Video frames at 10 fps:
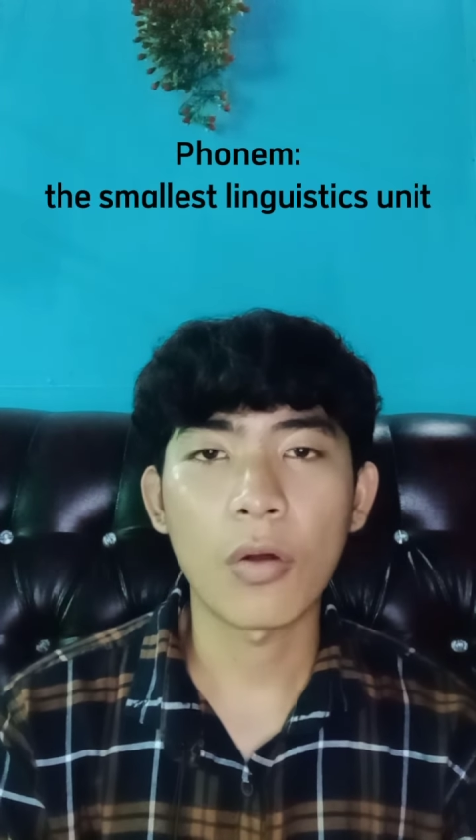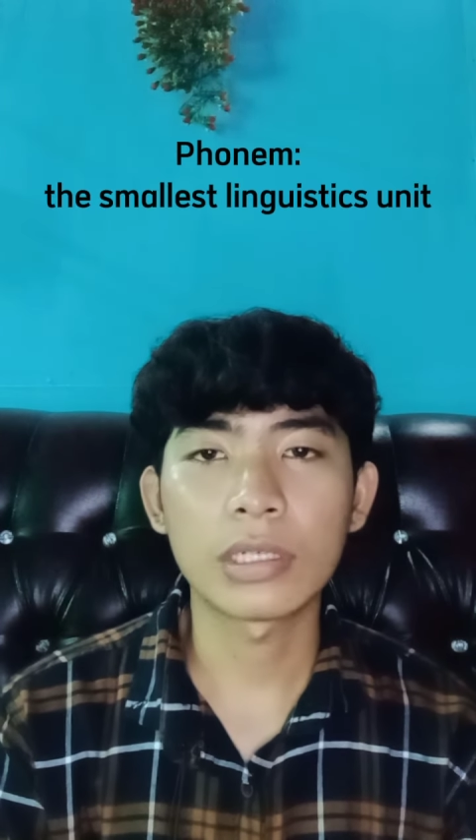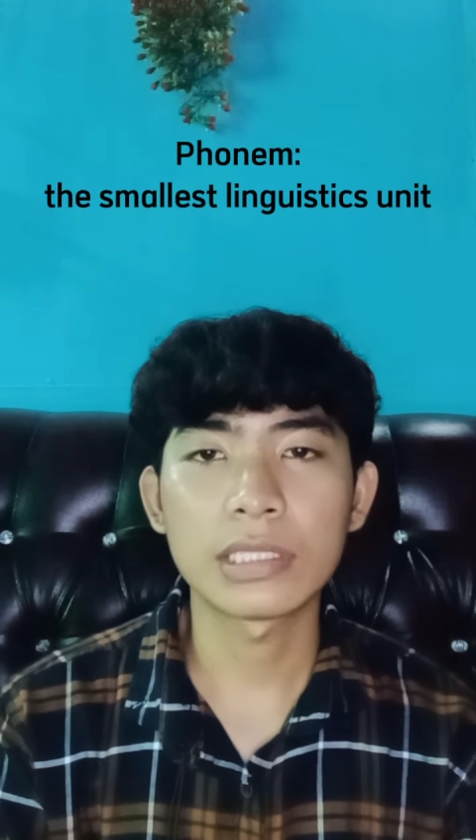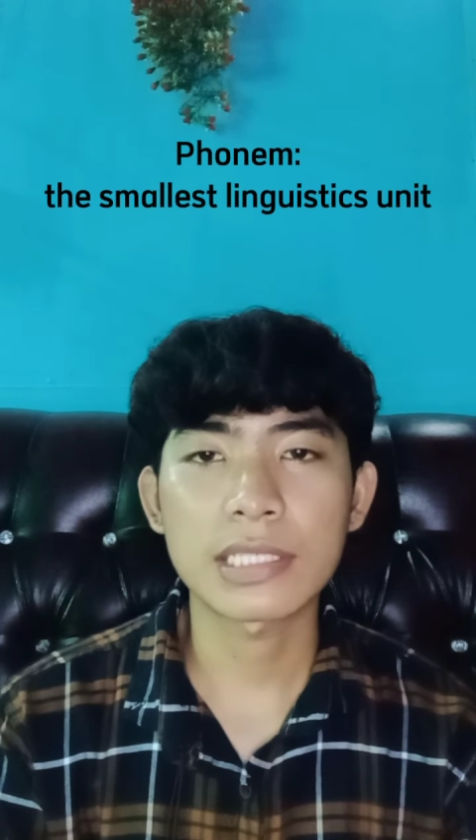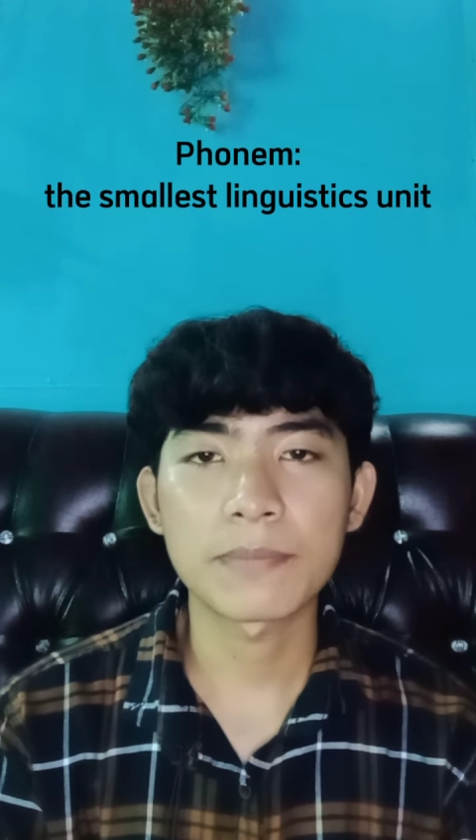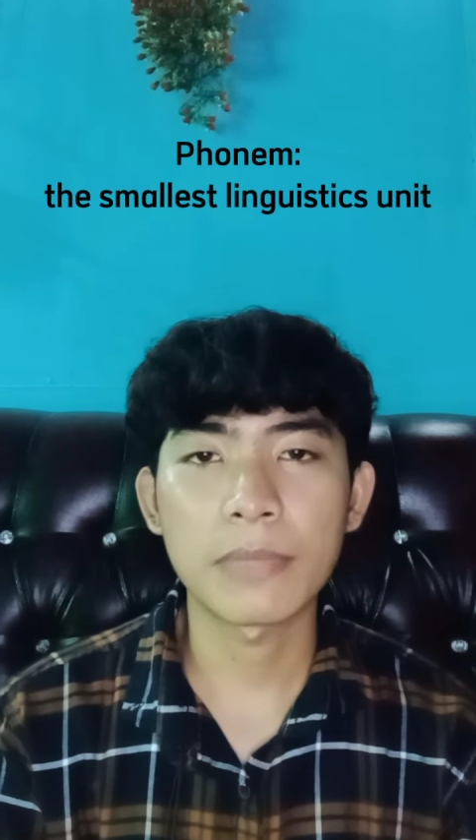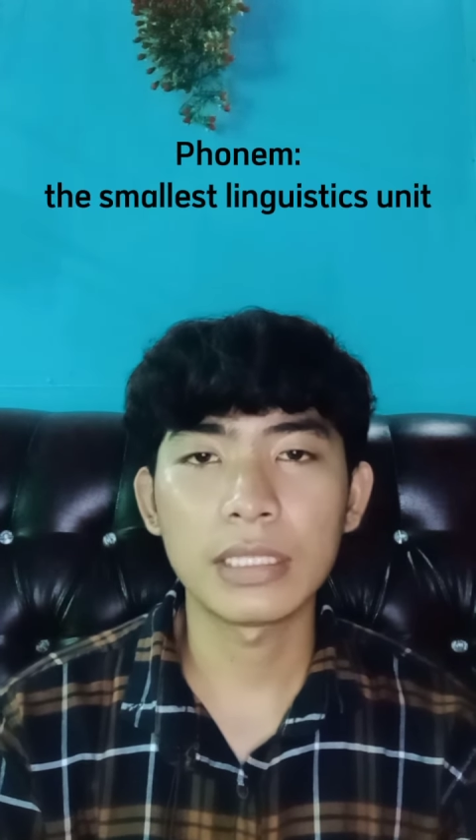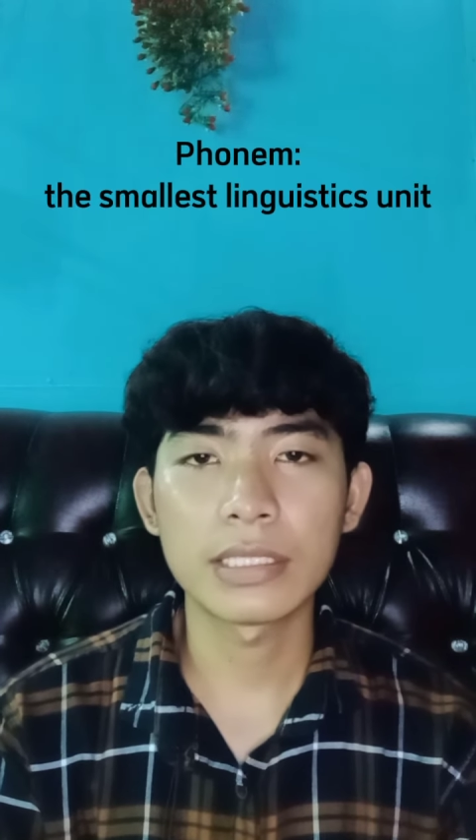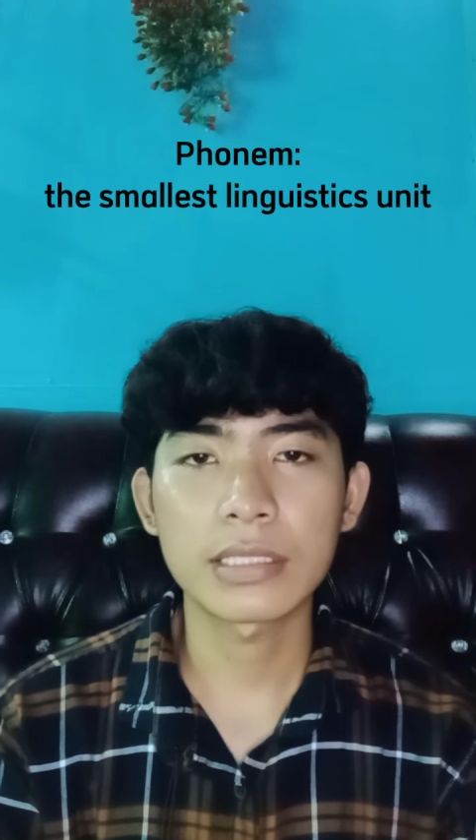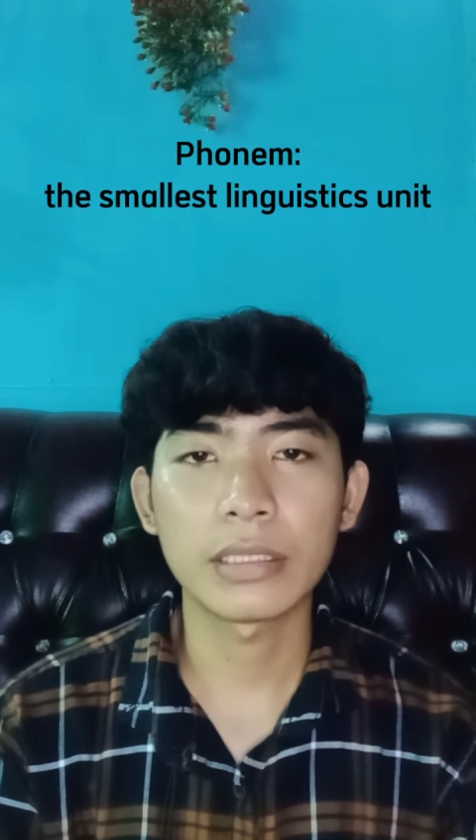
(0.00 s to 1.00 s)
or the
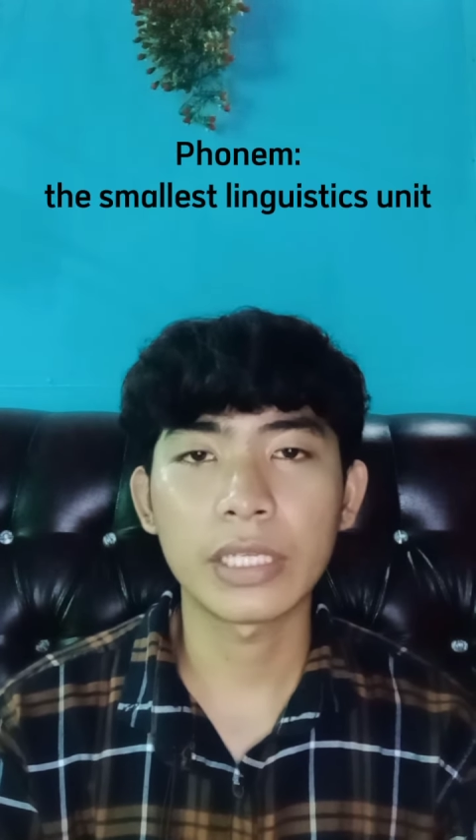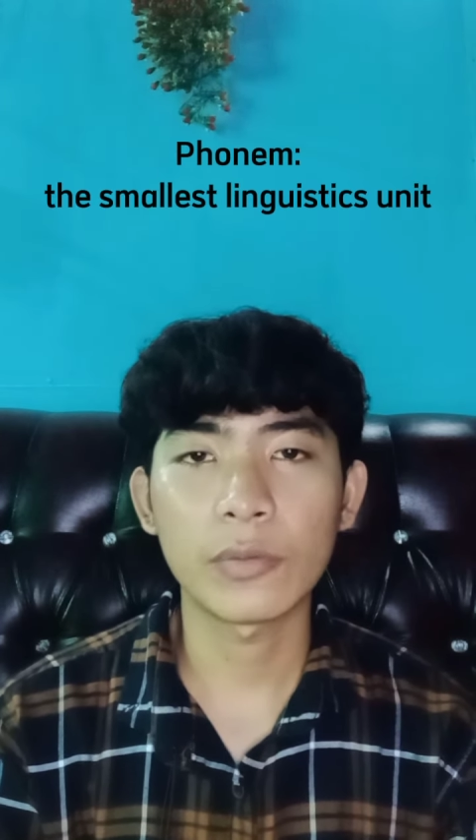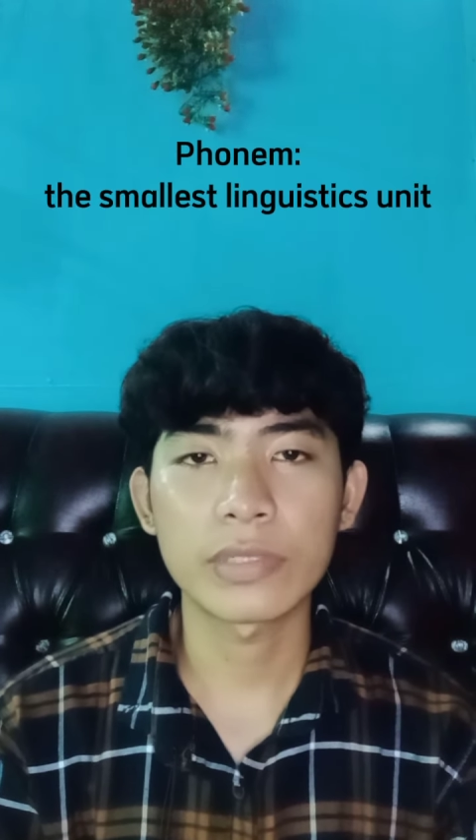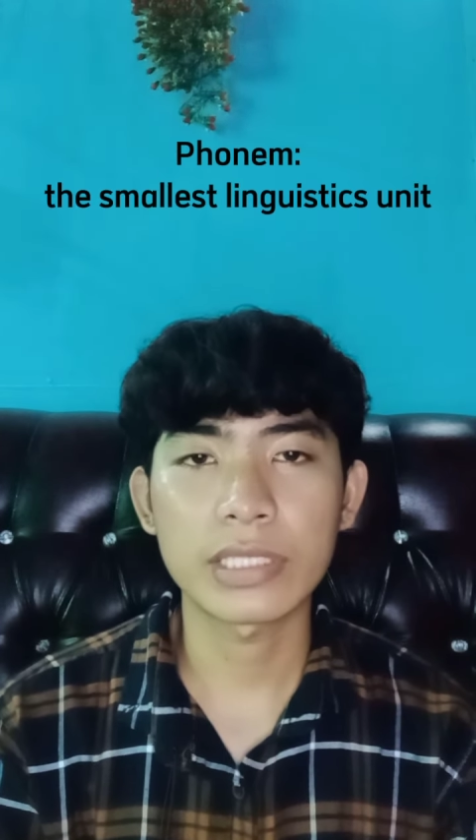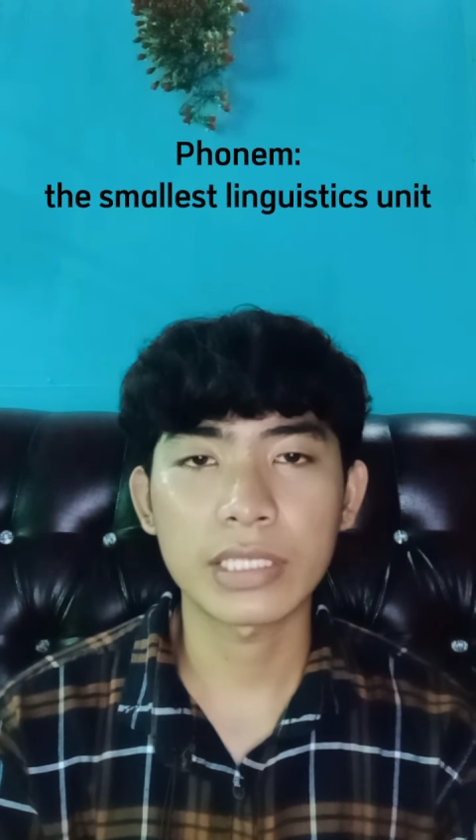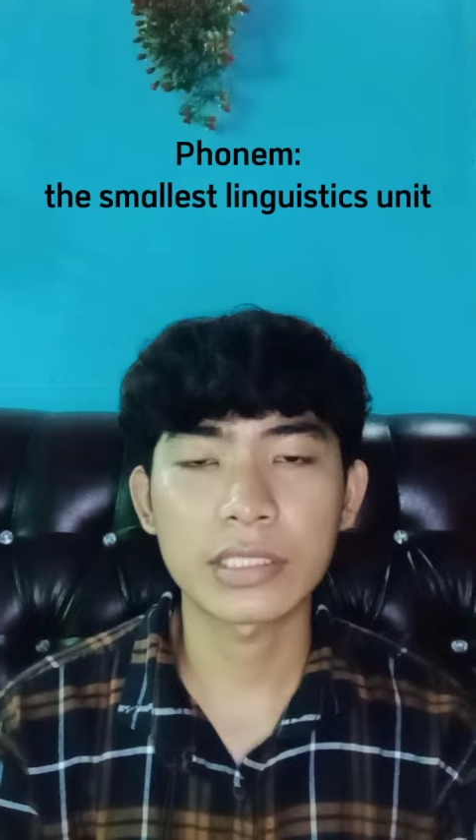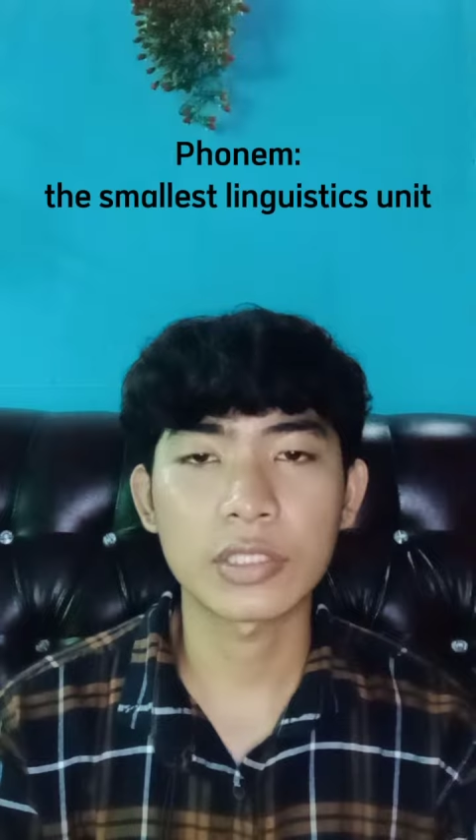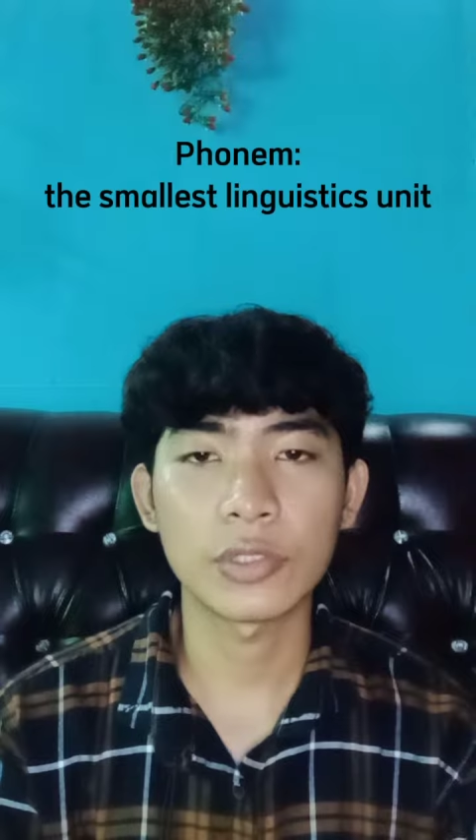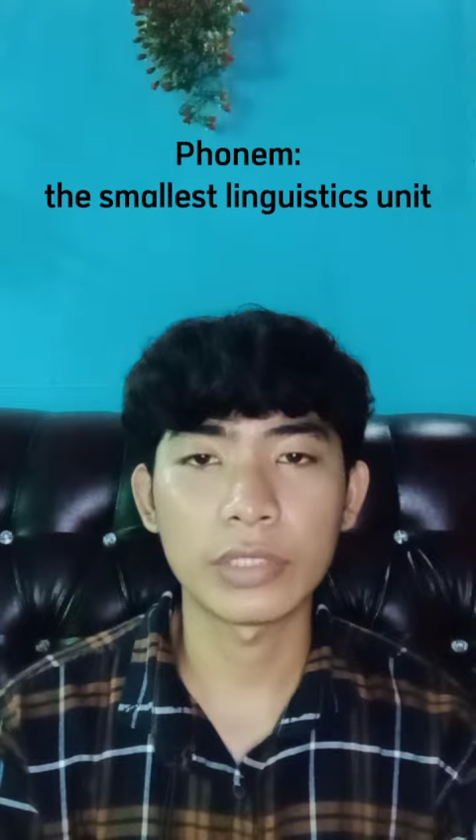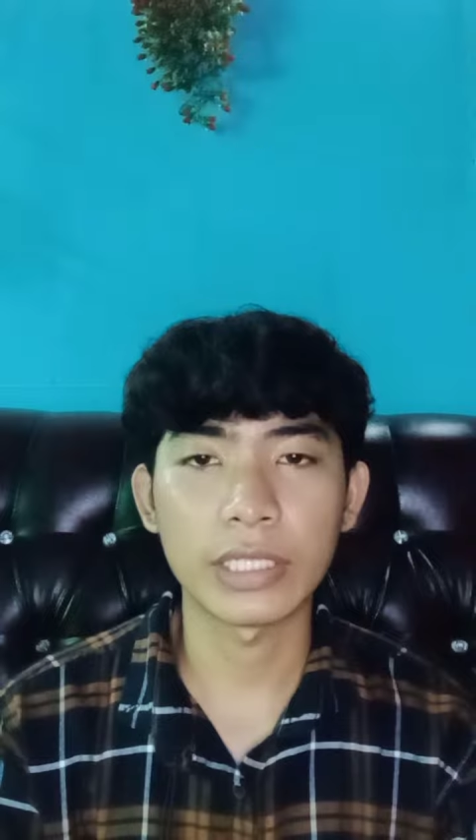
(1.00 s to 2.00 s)
smallest
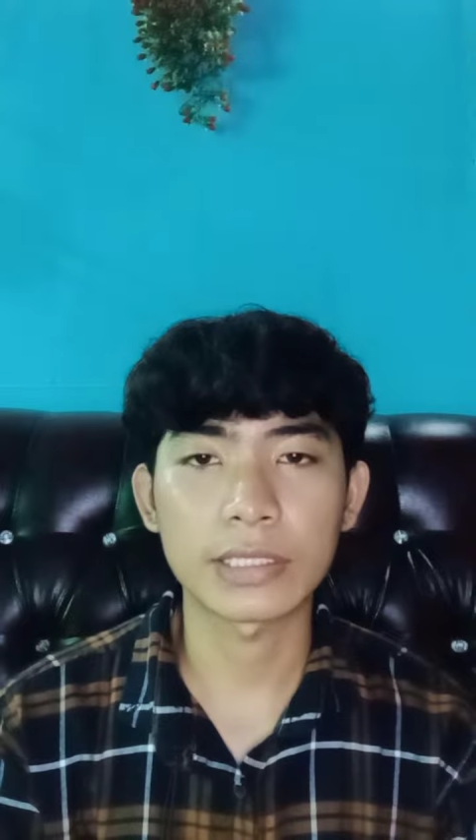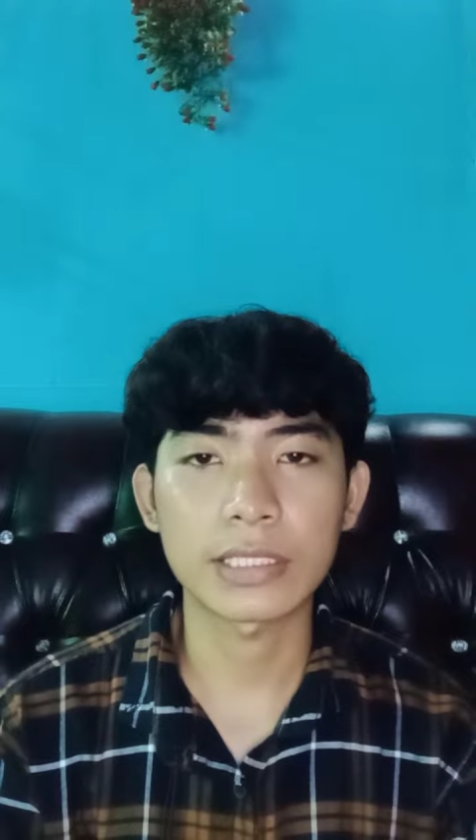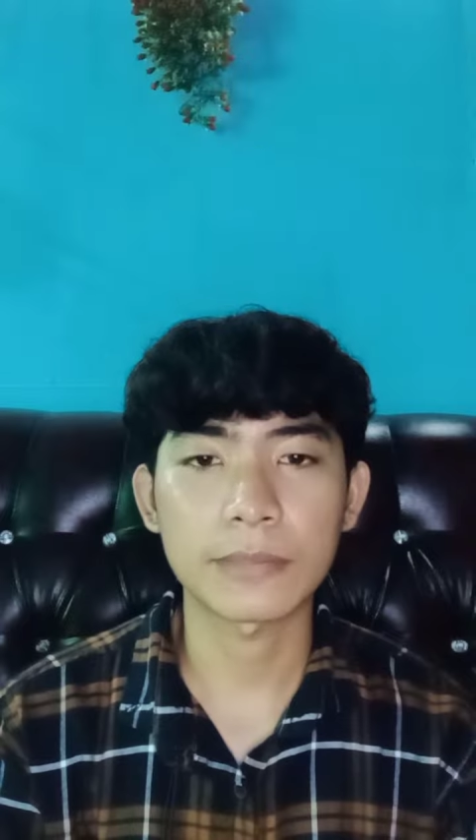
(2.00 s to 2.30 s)
linguistics unit.